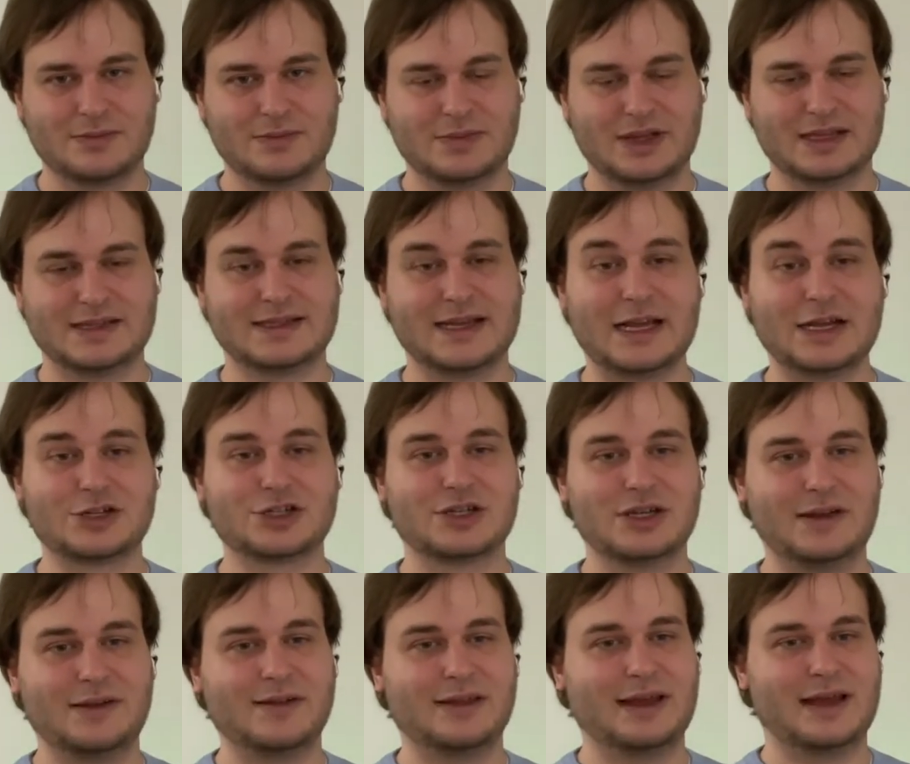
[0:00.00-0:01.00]
that's
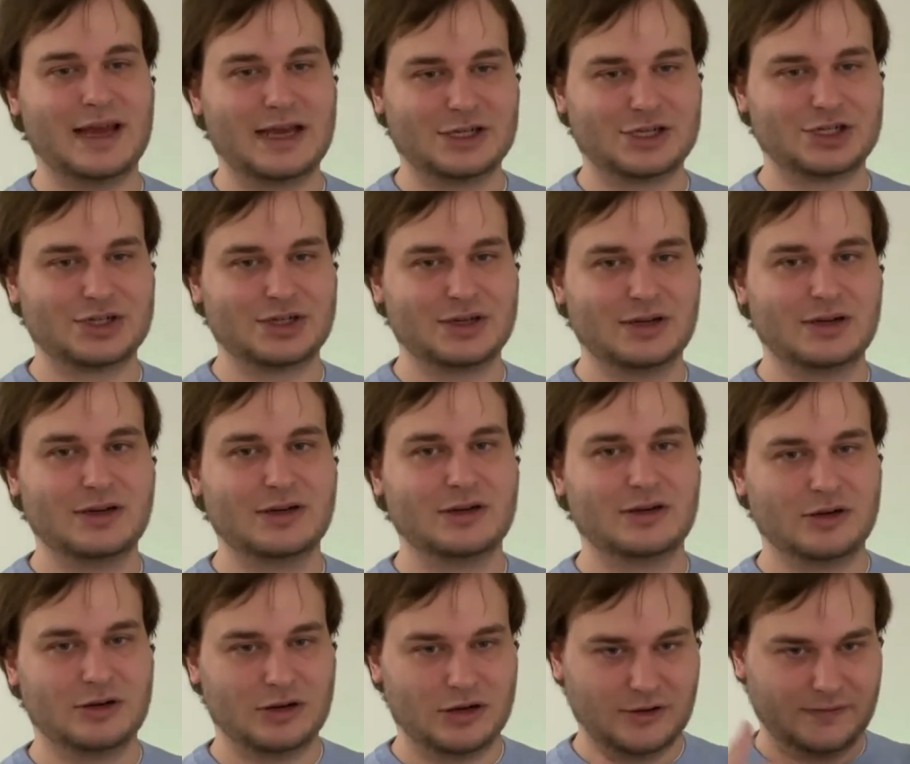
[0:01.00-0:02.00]
actually the hash
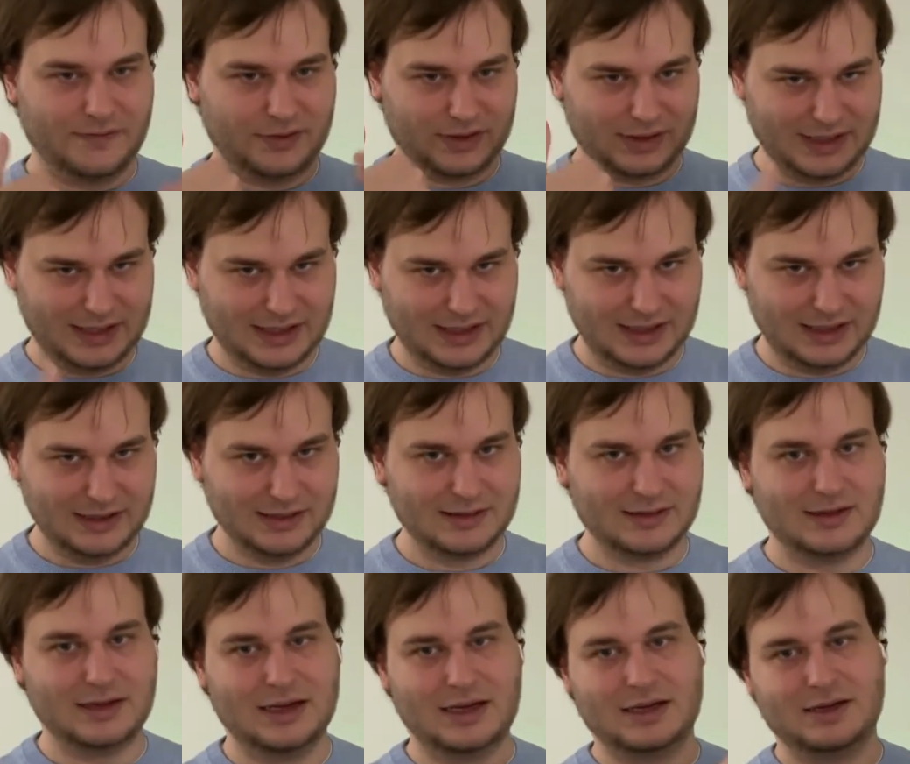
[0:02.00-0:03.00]
of the key
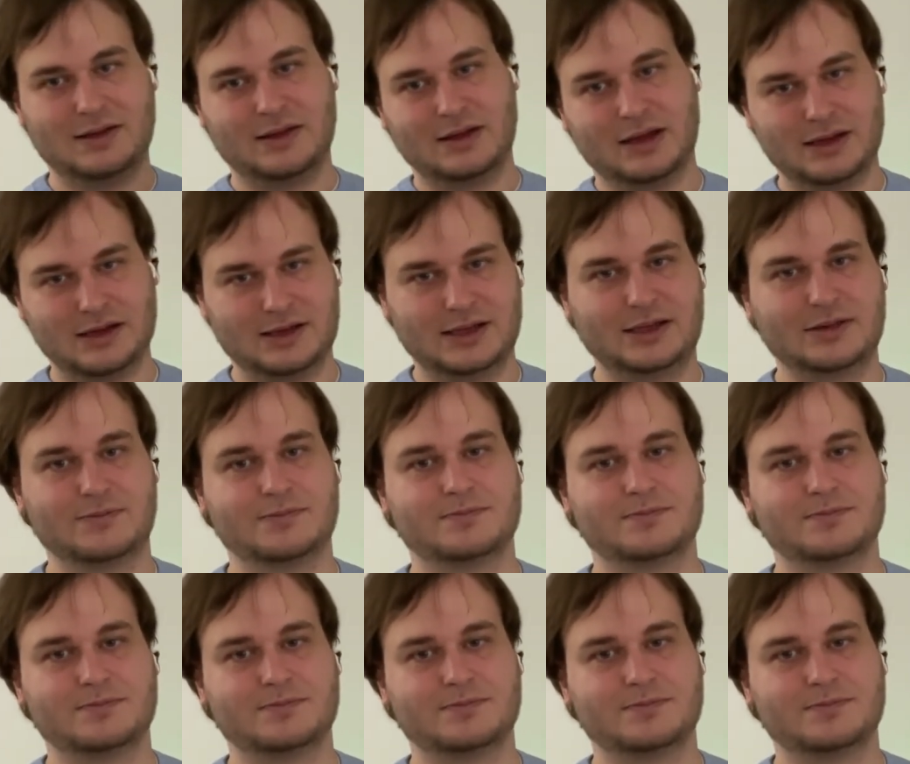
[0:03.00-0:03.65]
and the ID.